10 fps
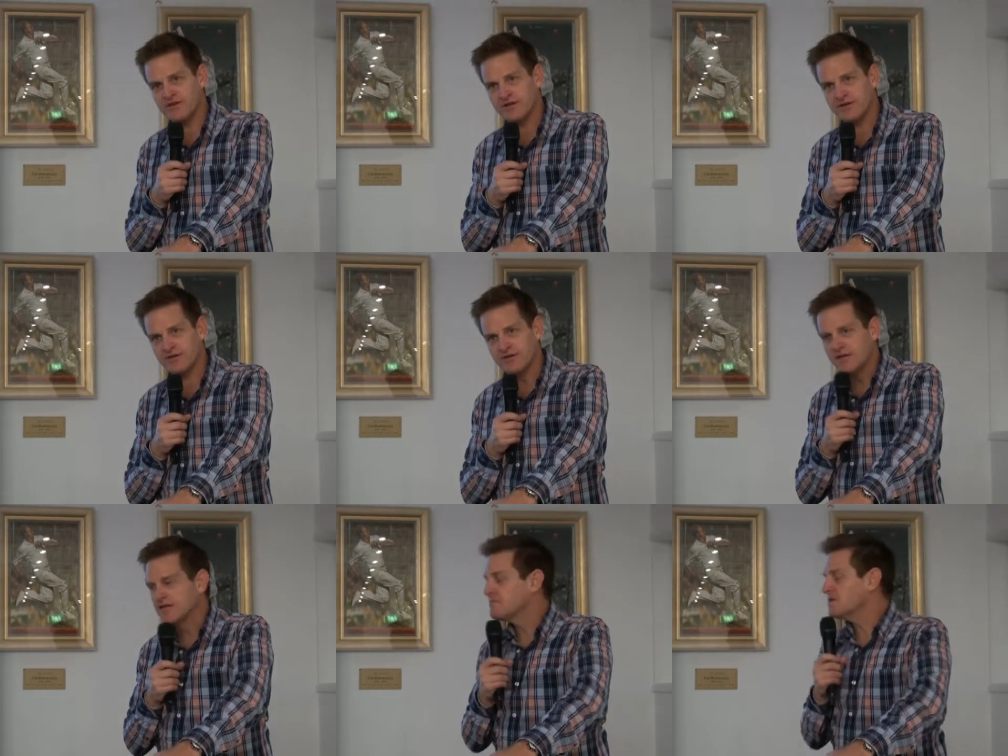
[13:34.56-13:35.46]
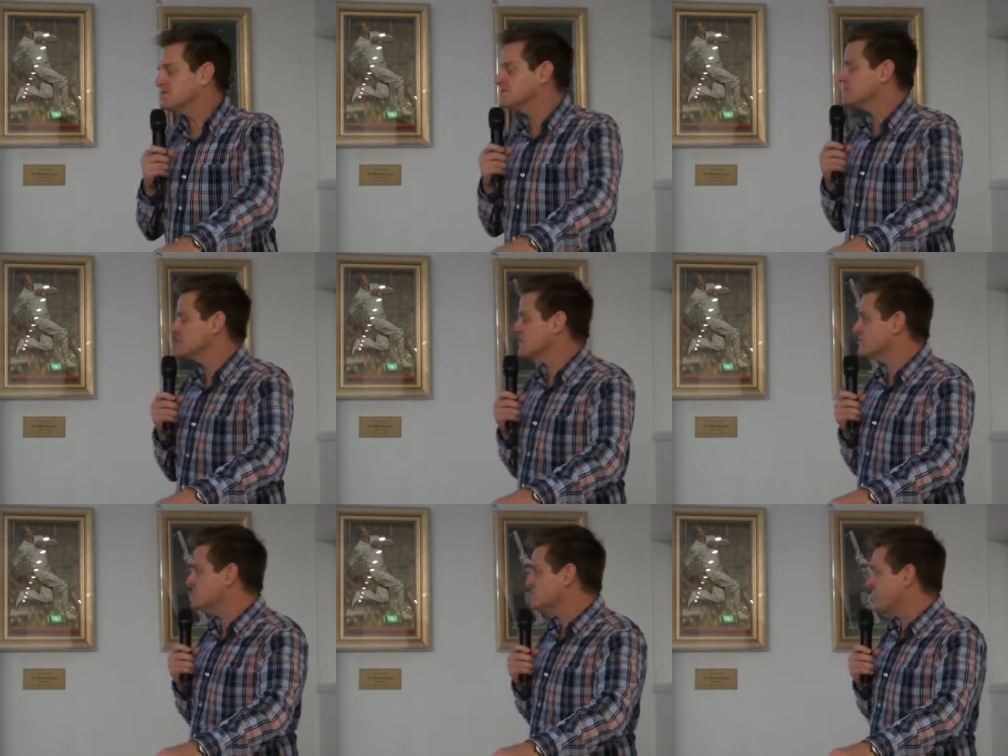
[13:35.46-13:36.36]
area. Because it's
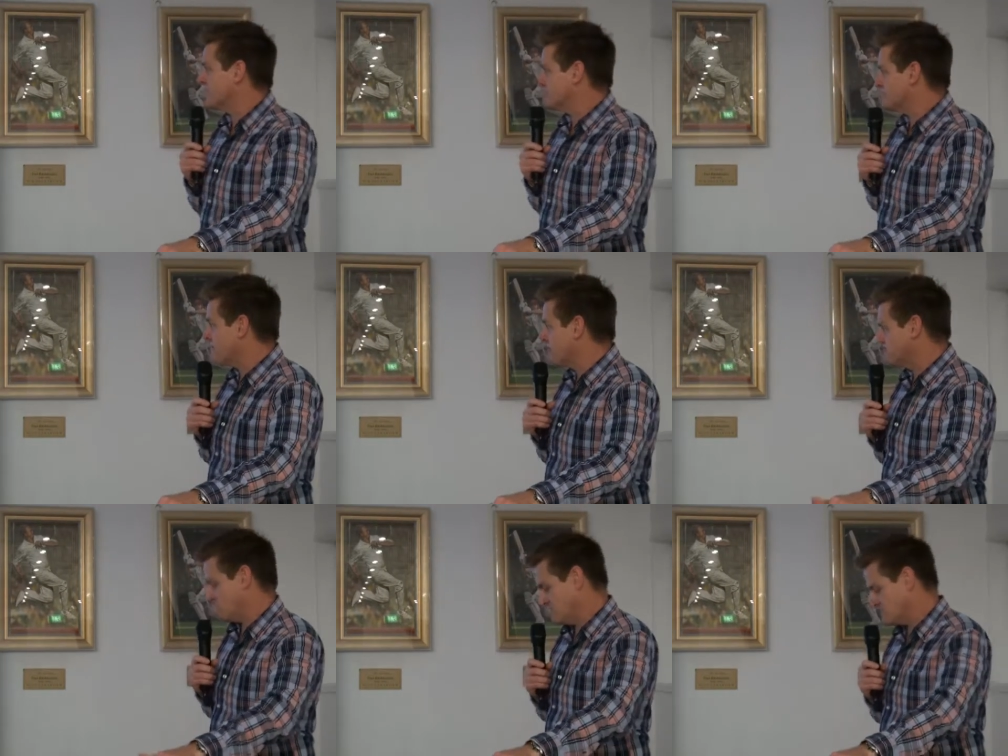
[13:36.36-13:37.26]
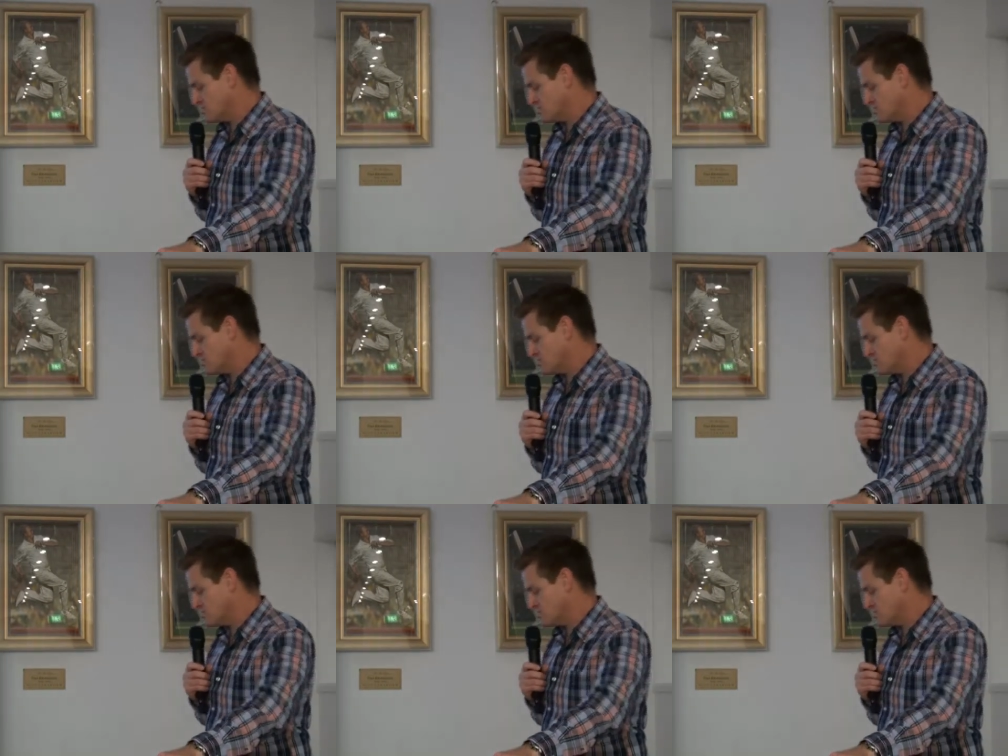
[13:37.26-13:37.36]
no good saying to the members of